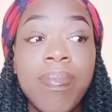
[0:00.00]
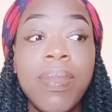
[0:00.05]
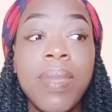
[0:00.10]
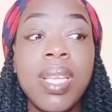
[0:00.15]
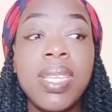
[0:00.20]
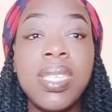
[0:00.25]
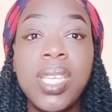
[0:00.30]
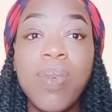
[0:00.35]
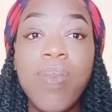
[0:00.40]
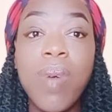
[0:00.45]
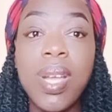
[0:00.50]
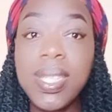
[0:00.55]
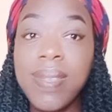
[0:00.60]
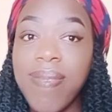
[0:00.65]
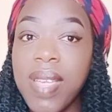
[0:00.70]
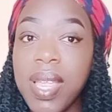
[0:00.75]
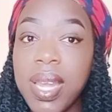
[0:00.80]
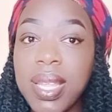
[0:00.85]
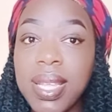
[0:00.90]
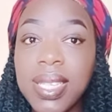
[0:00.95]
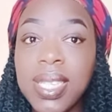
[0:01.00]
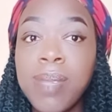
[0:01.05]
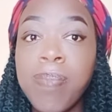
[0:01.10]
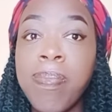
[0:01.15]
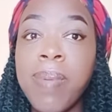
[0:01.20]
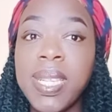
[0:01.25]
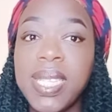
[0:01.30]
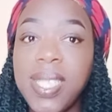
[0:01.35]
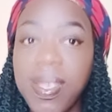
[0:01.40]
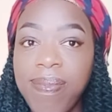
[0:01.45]
She was very
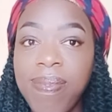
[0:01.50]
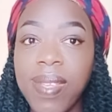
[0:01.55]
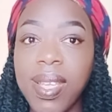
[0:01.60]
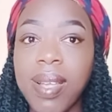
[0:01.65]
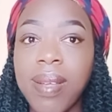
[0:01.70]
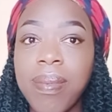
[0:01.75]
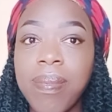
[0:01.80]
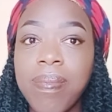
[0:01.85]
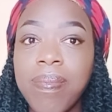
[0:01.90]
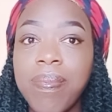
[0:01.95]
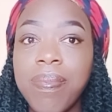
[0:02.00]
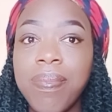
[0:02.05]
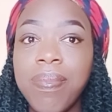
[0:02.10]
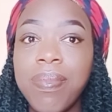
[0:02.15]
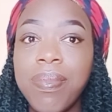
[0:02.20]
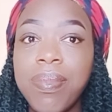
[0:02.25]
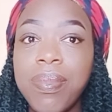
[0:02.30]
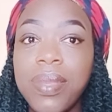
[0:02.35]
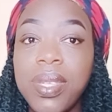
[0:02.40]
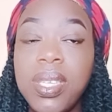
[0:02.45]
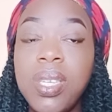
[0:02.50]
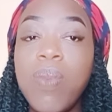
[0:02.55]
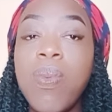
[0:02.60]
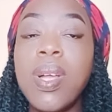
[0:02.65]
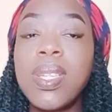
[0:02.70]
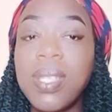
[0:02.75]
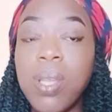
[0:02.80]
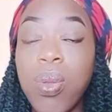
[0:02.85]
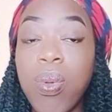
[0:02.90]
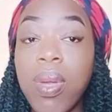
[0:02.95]
specific. She
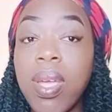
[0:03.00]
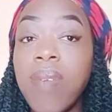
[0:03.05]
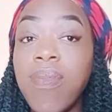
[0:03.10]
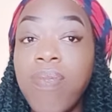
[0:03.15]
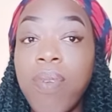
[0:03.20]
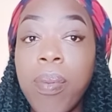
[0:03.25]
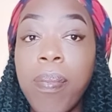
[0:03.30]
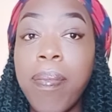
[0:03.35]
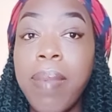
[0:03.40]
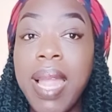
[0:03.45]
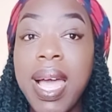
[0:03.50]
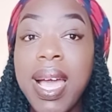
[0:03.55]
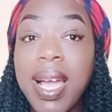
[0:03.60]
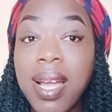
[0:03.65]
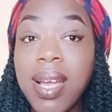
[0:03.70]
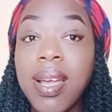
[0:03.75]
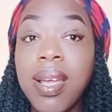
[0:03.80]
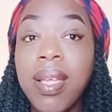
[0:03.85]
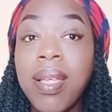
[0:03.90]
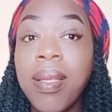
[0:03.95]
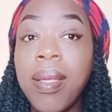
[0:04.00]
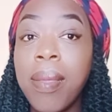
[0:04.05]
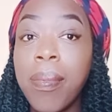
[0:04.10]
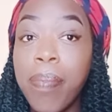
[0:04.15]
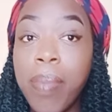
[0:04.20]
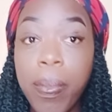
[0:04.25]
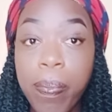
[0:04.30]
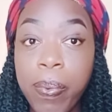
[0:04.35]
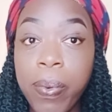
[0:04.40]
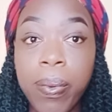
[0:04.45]
was looking for black
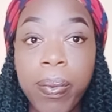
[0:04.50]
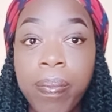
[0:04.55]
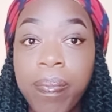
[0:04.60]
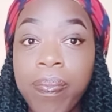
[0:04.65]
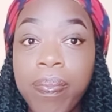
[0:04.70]
people.